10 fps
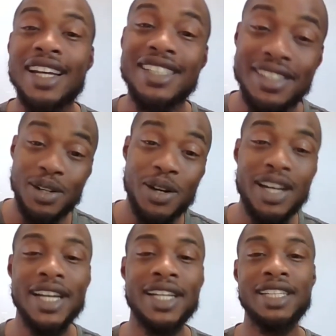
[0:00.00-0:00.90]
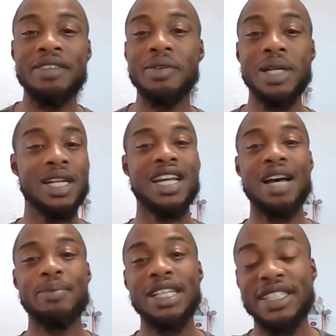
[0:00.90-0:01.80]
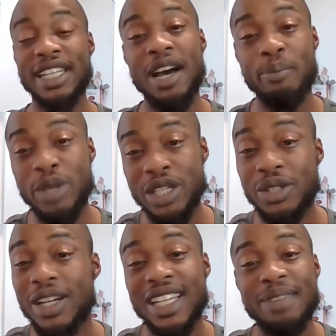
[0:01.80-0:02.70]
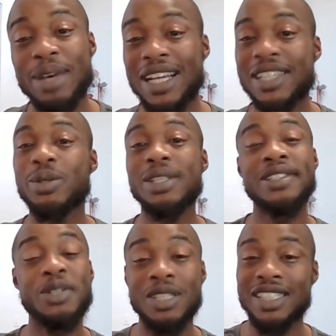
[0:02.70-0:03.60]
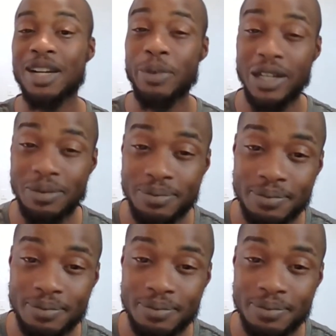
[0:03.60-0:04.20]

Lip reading: just go ahead and leave it in the comments and I'll be sure to get back to you as soon as I read them.